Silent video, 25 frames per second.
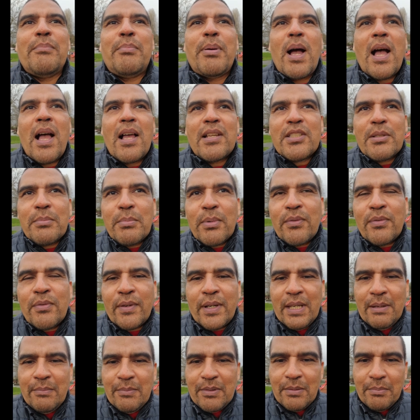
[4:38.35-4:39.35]
possible for
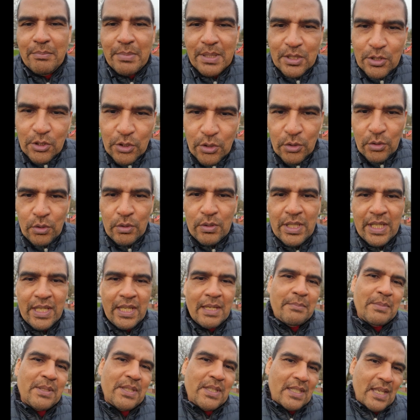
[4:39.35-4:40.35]
him to be true to
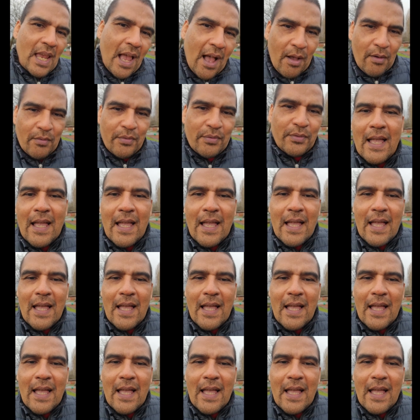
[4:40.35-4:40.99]
himself